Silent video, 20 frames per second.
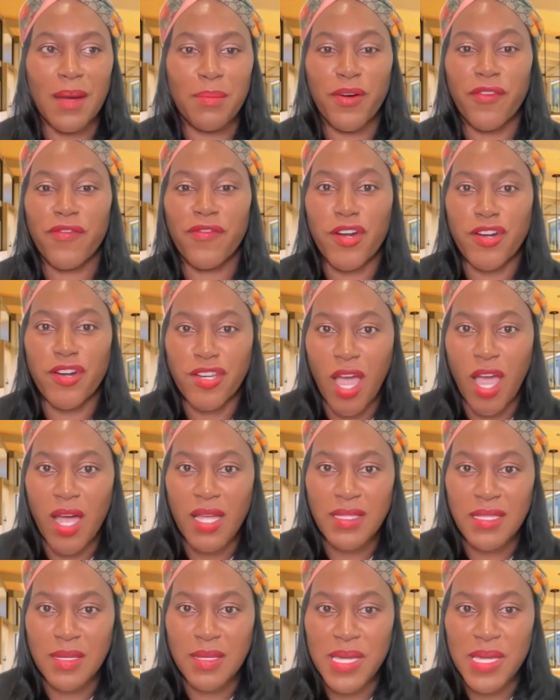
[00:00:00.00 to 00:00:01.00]
prefer
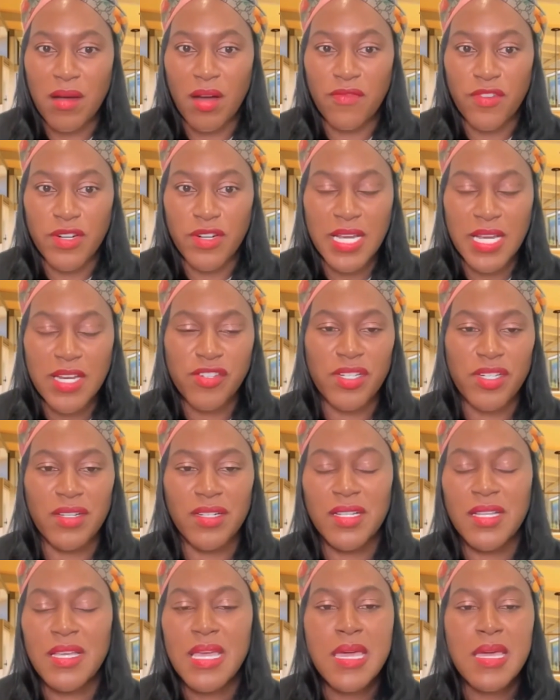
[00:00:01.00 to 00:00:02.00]
not to be
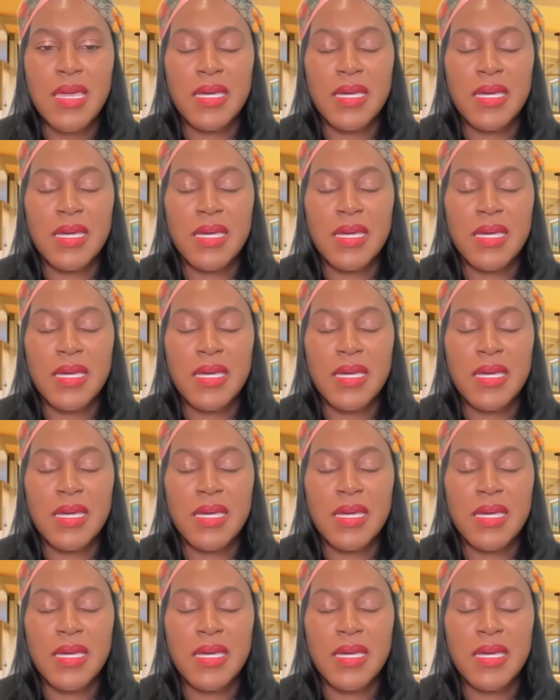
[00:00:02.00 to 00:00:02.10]
confrontational,